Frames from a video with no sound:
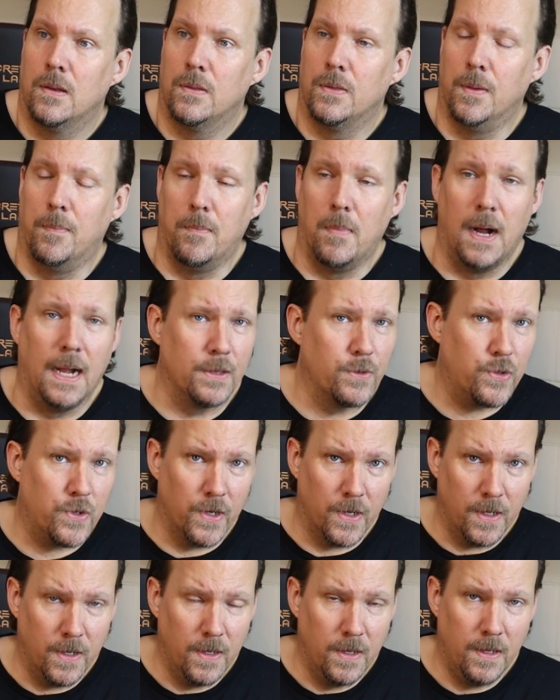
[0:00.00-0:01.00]

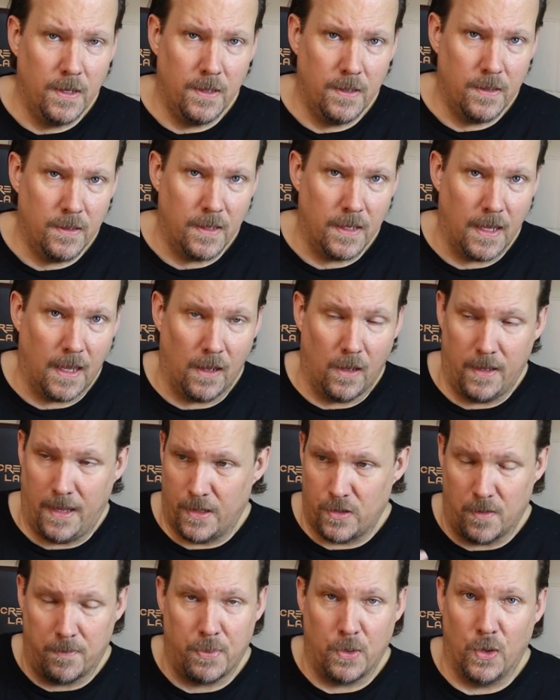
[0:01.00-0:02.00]
monster
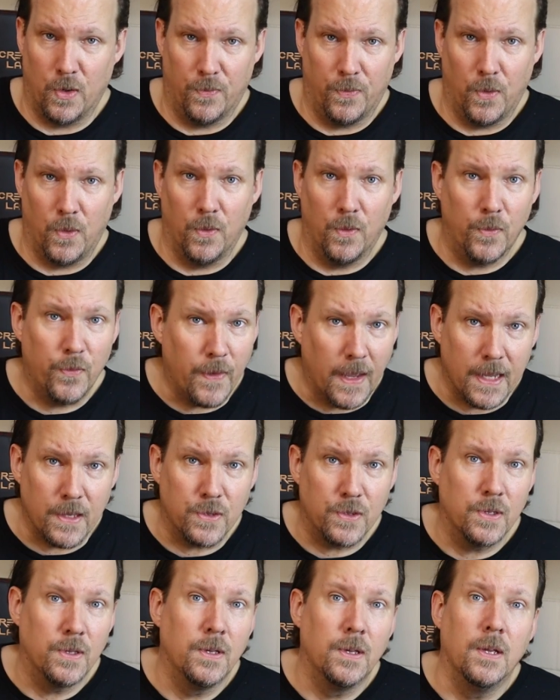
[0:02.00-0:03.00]
has a beautiful
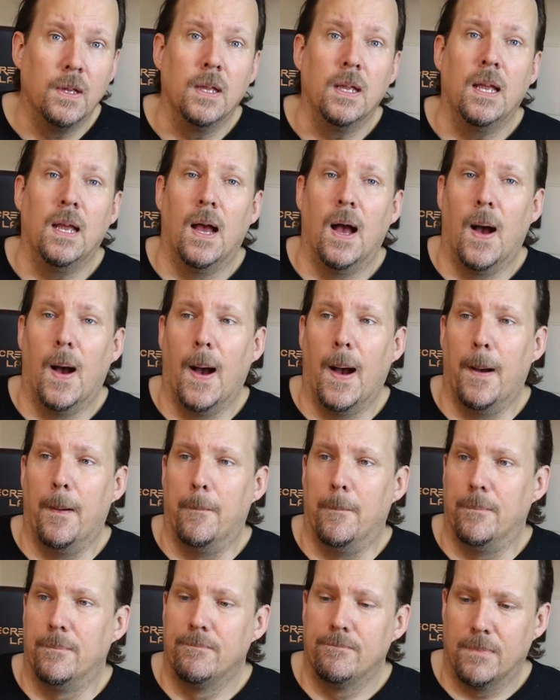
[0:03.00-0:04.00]
face,
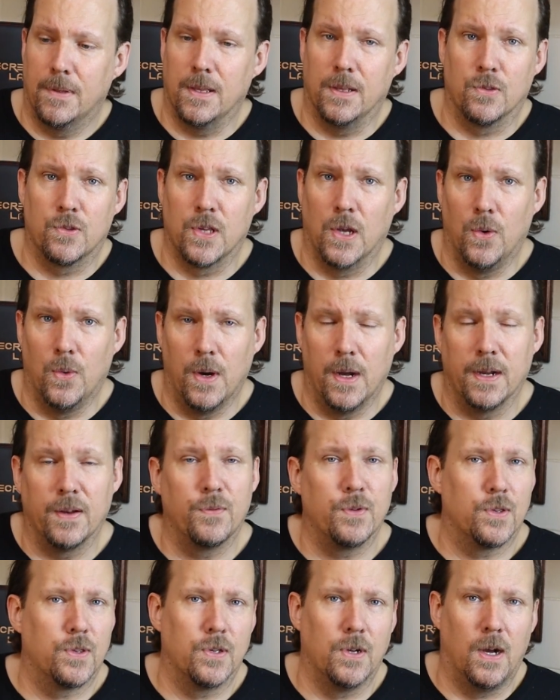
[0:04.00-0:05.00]
and so on.
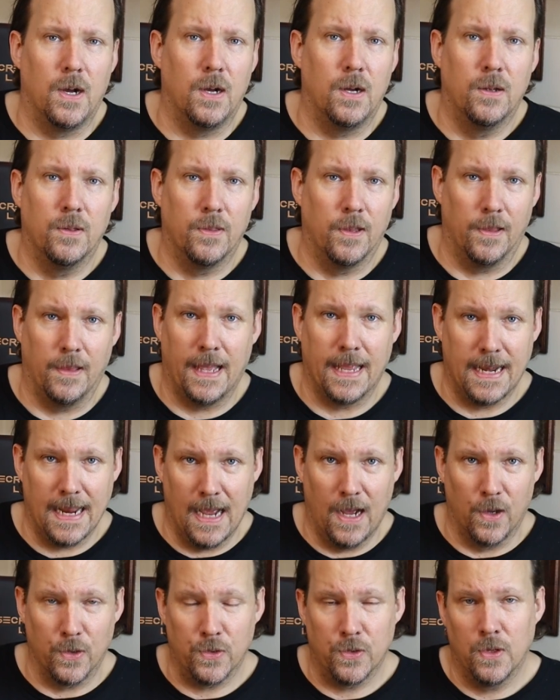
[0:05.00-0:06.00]
If you saw The
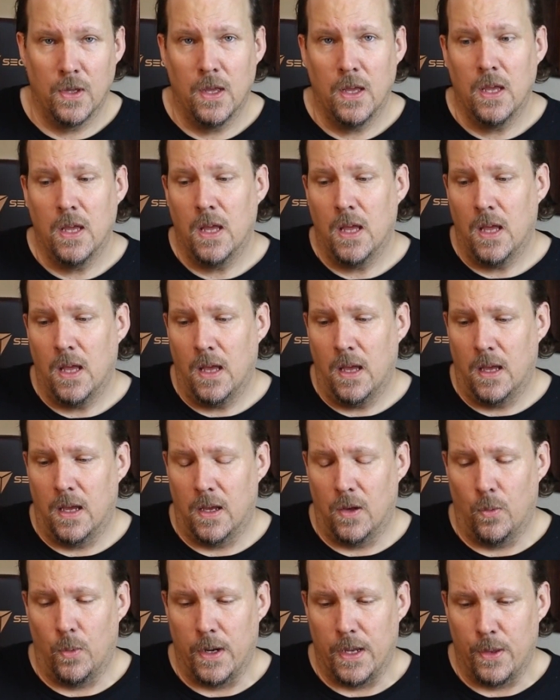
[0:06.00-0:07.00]
Lighthouse
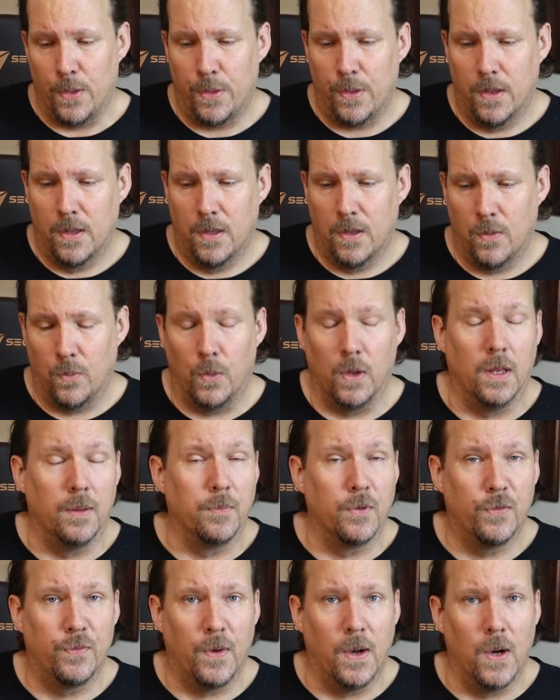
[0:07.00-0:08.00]
with
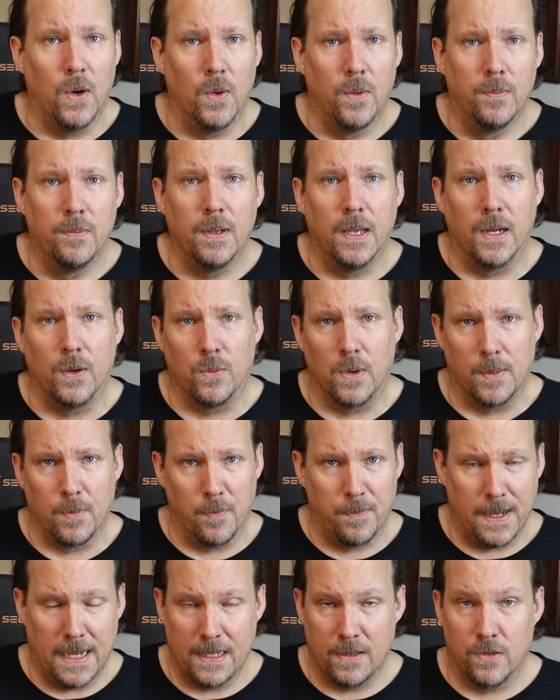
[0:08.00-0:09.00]
Willem Dafoe and
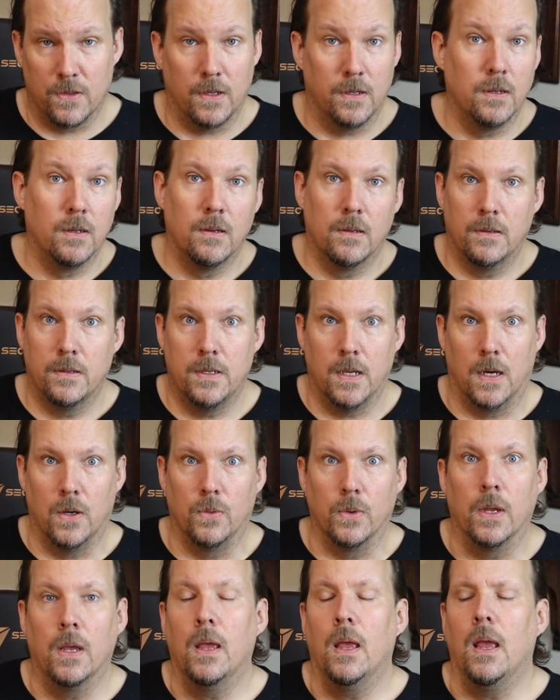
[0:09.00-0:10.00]
Robert Pattinson,
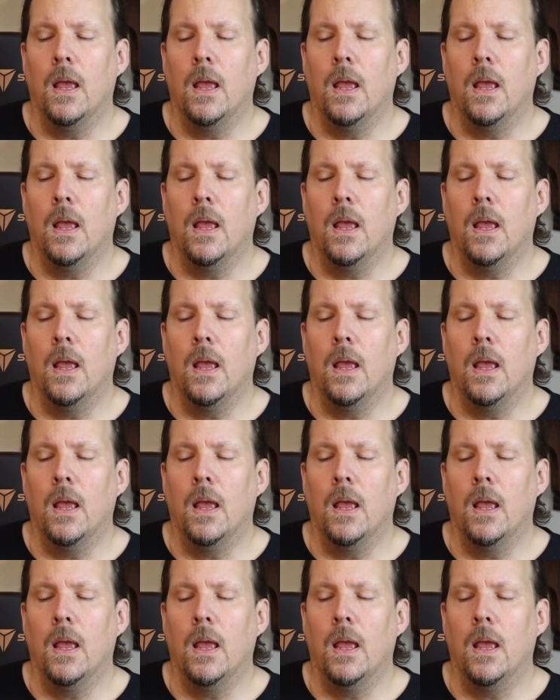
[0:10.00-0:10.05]
don't.